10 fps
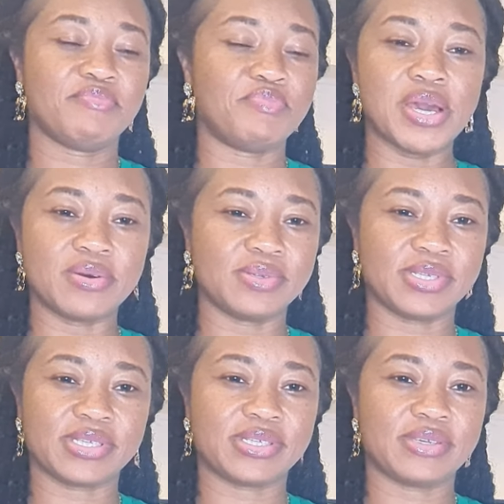
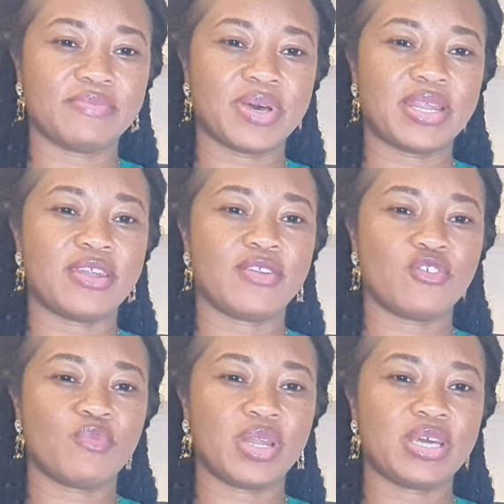bills, but then
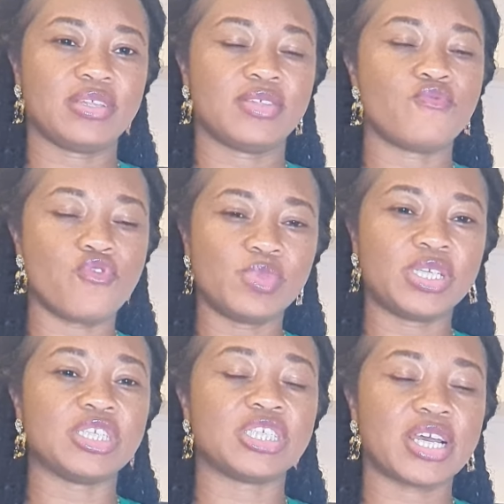normally the rooms
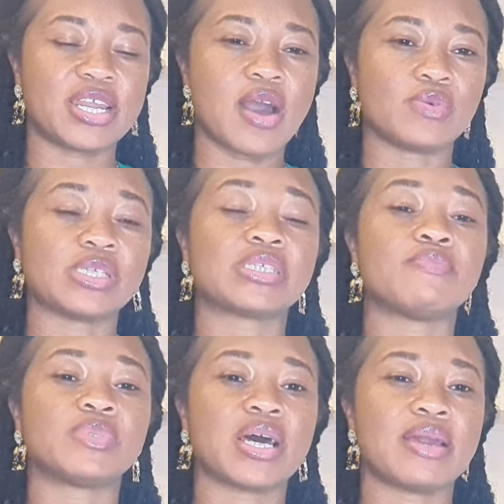in shared houses
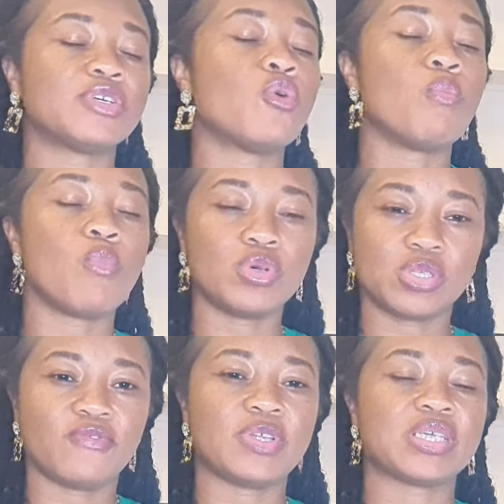sometimes or
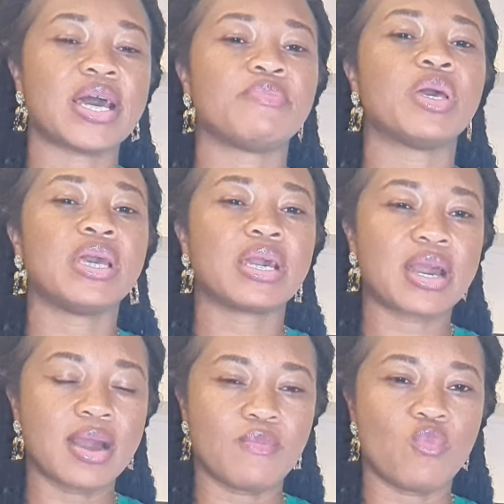most of the time
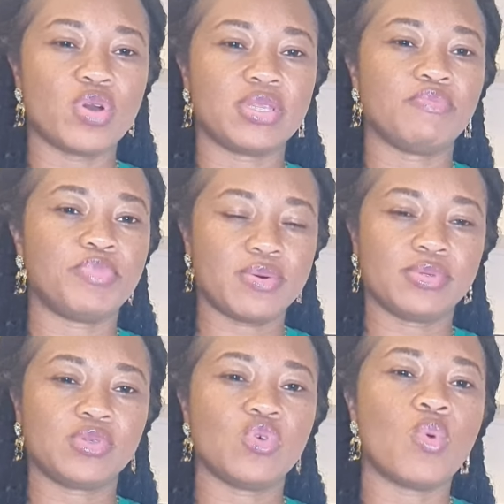come with
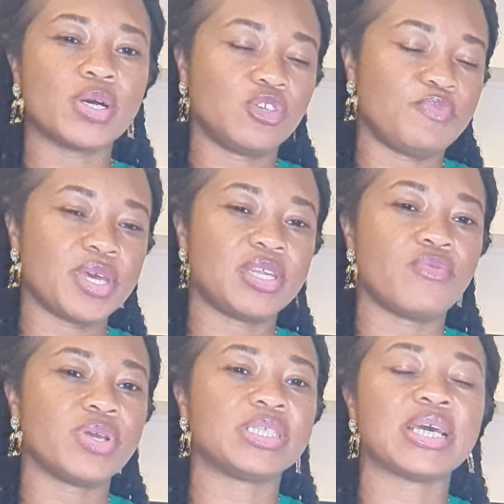bills. So once you pay the
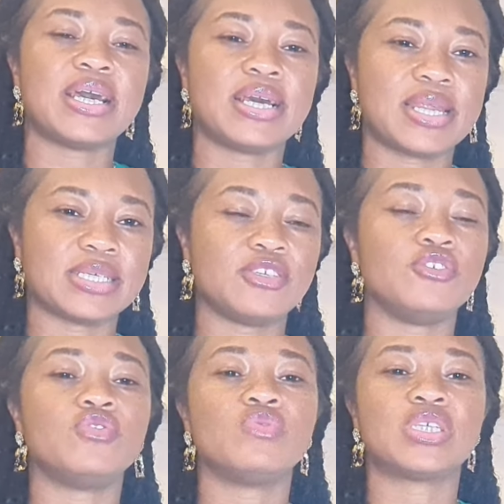rent, that's it,
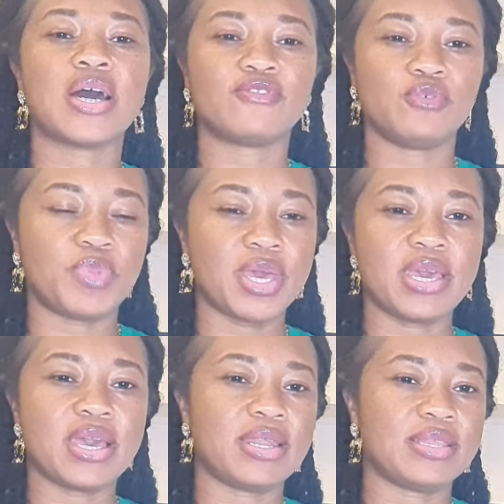you don't have to
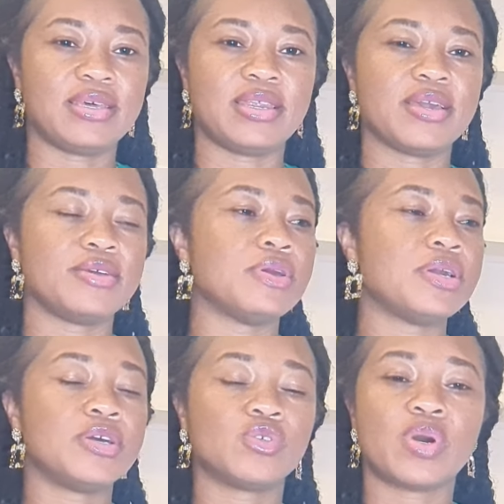pay anything again.
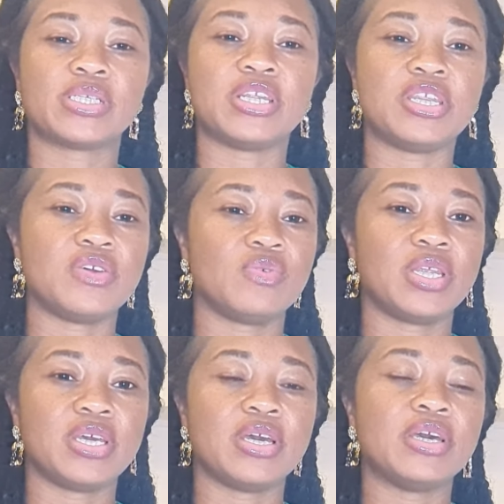So as a
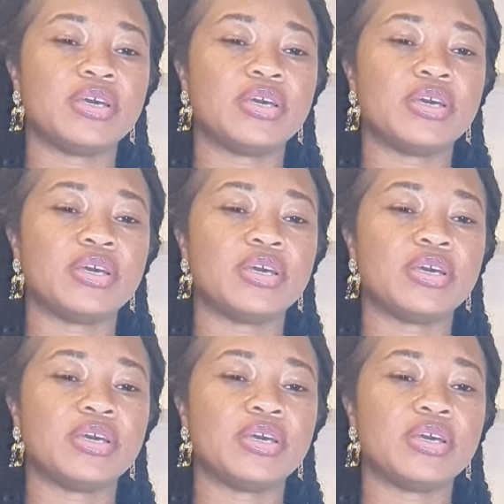newly